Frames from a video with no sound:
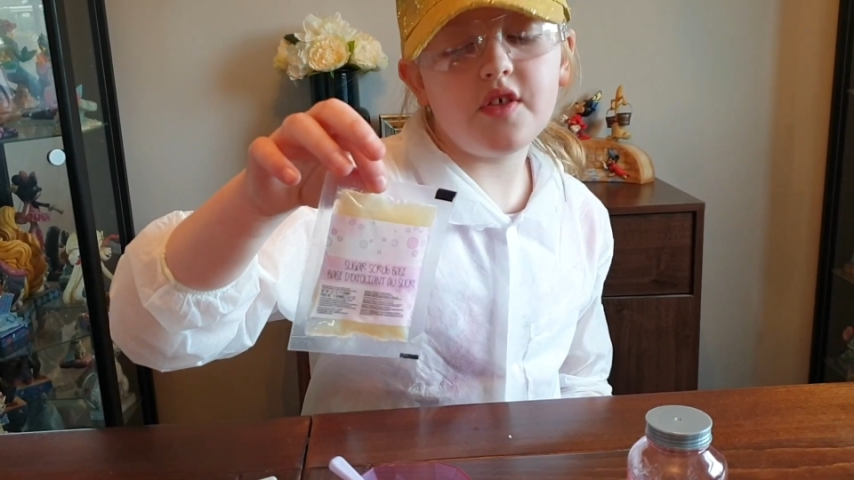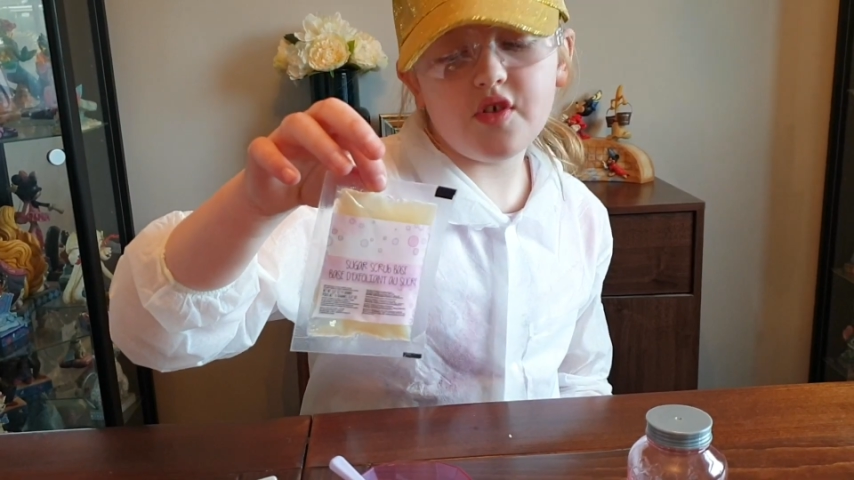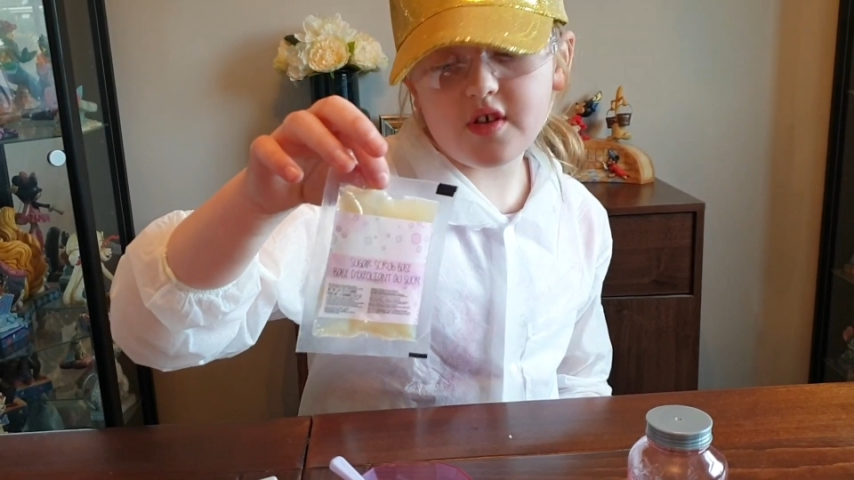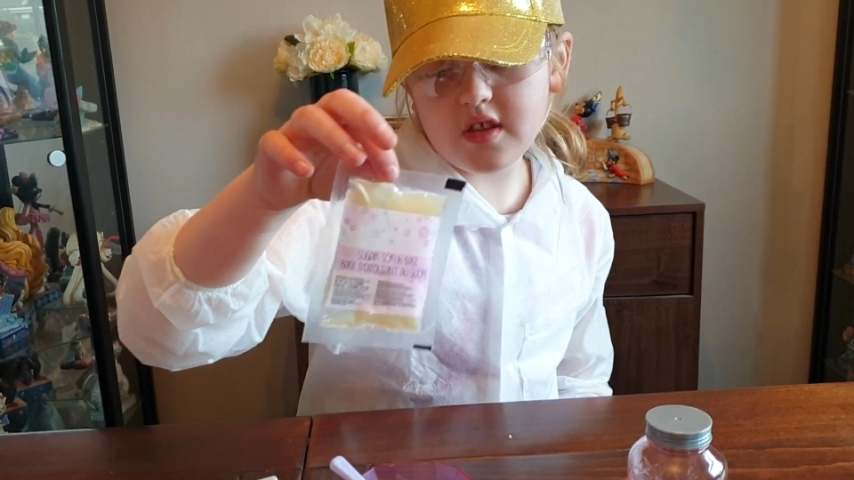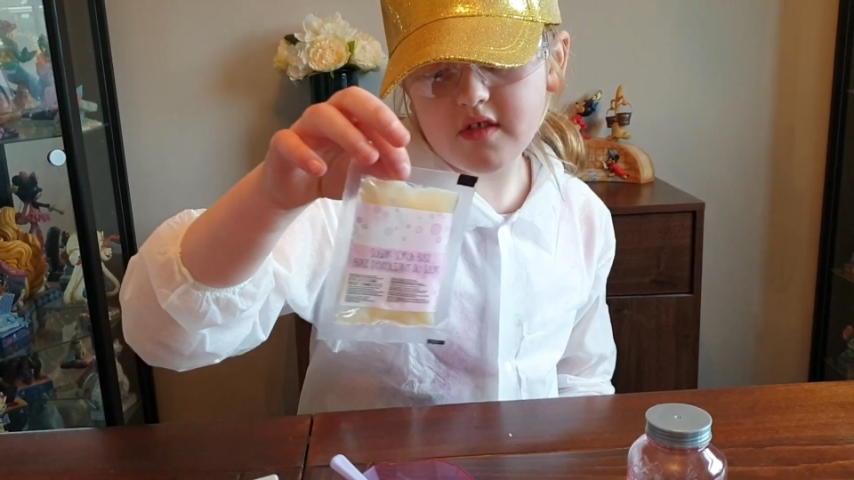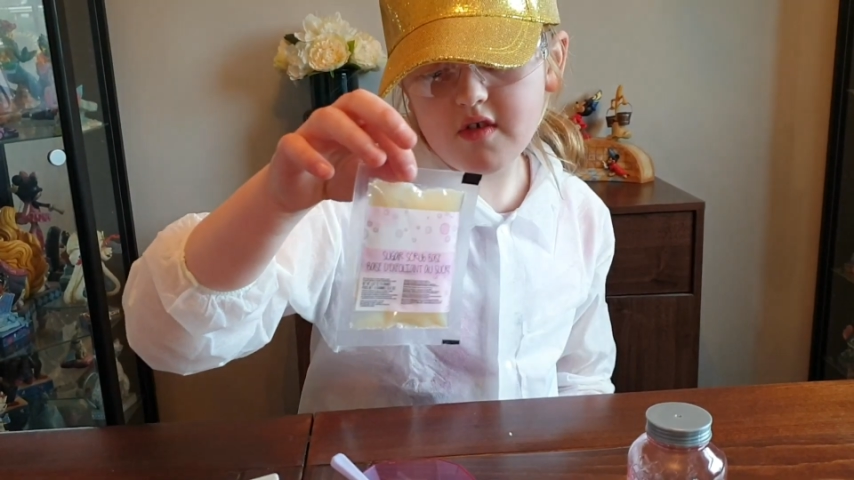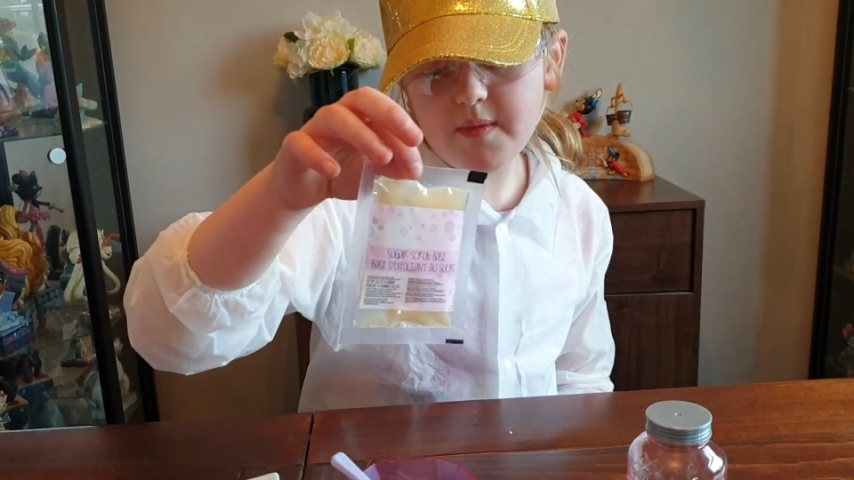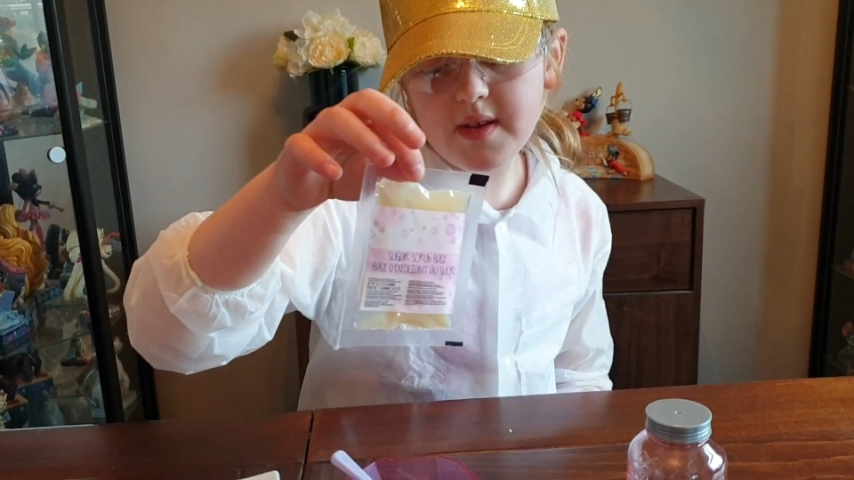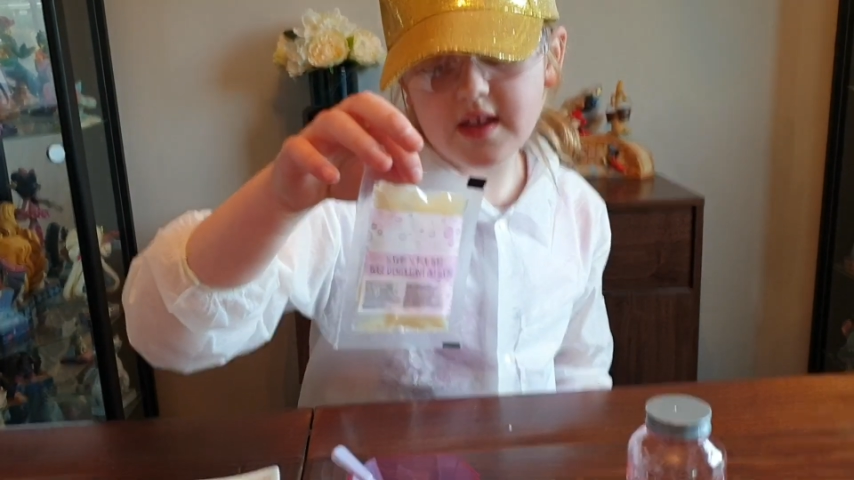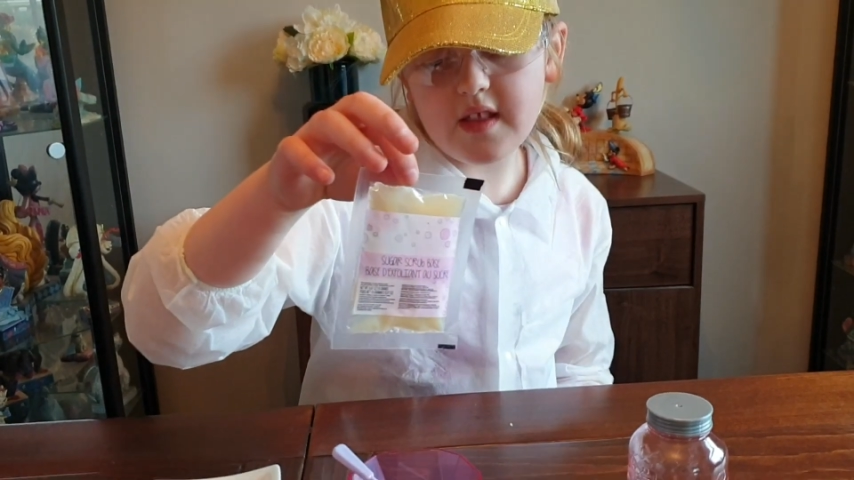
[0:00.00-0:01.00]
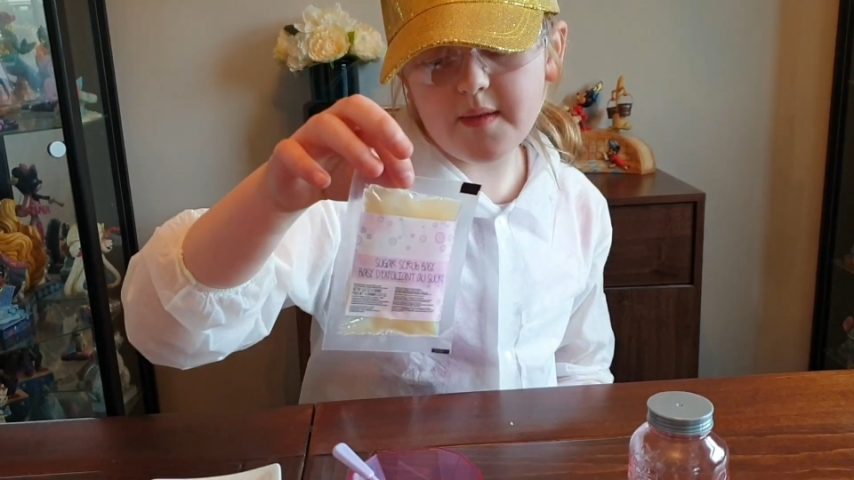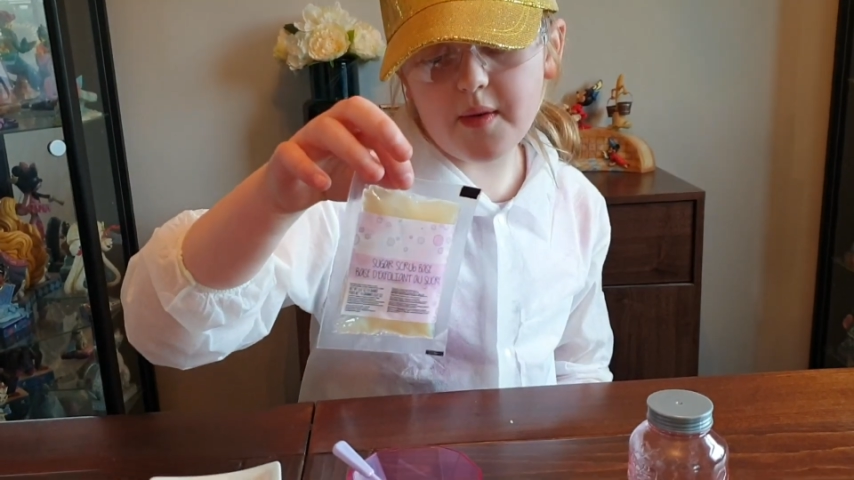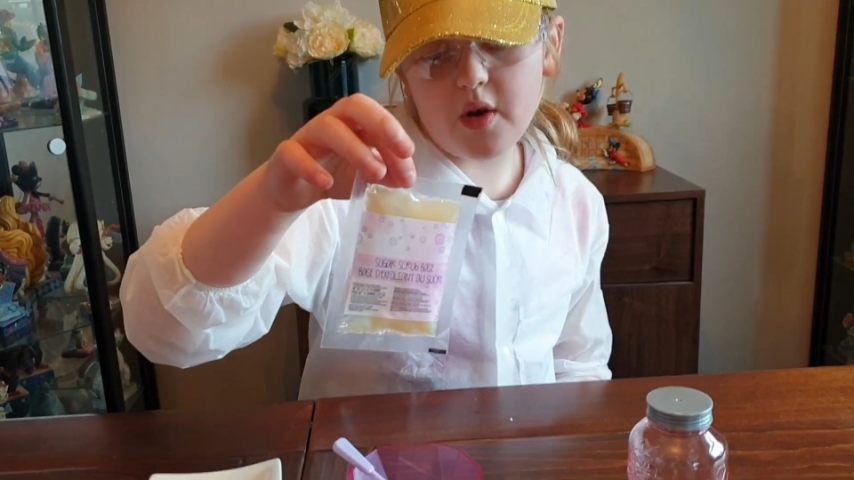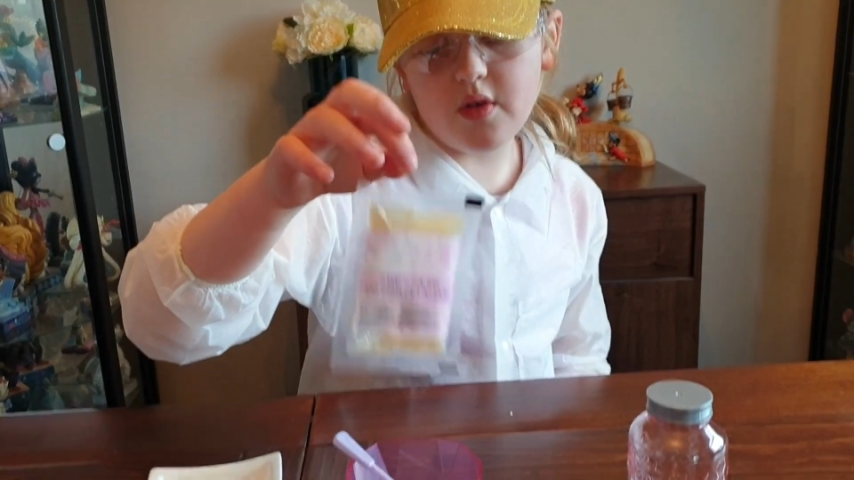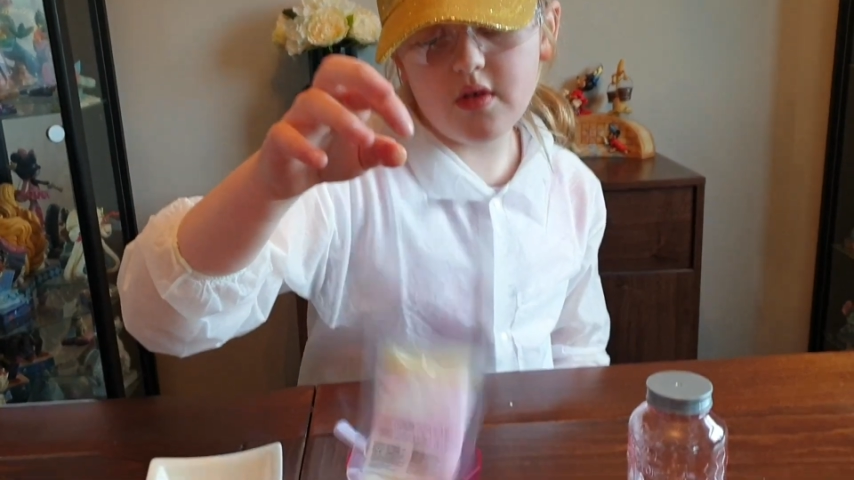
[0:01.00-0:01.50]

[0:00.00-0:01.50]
sugar scrub into the bowl.